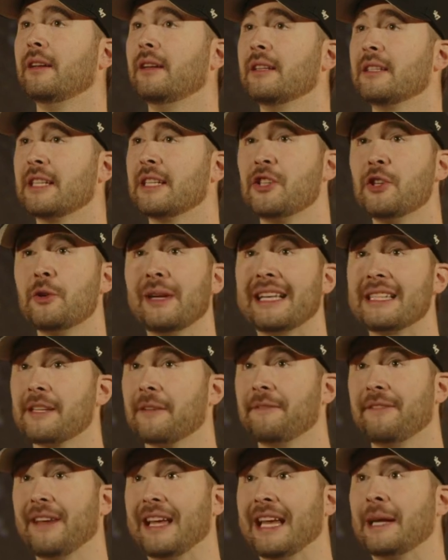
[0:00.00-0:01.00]
to do it as a
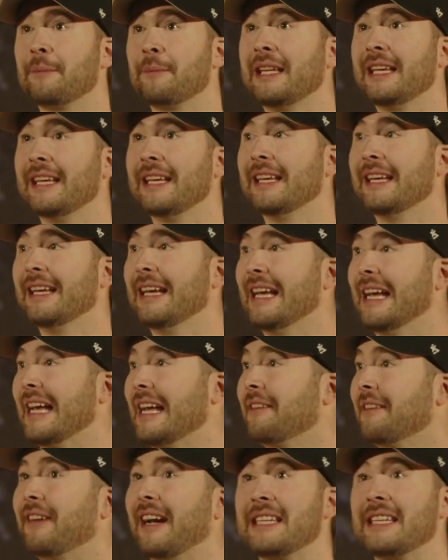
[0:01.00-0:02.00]
family. In
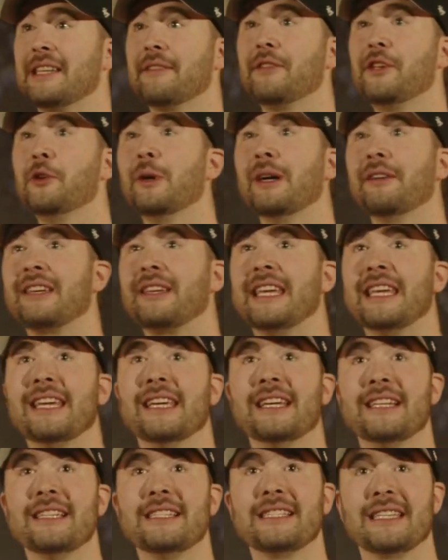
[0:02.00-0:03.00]
fact, if you have
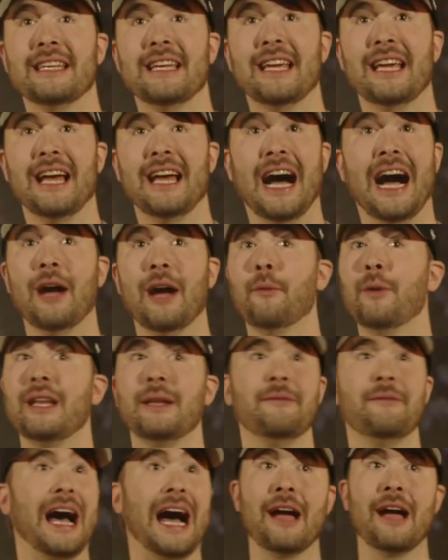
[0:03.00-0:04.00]
kids, I
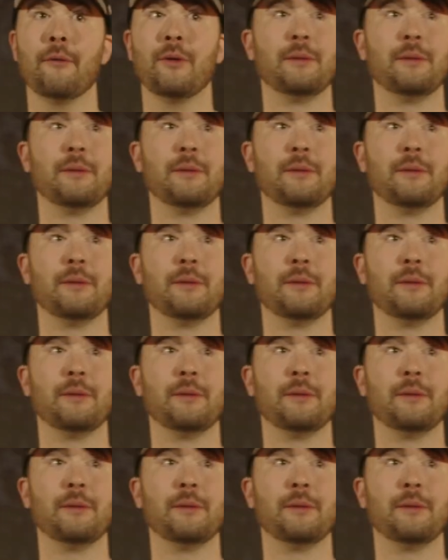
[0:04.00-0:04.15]
would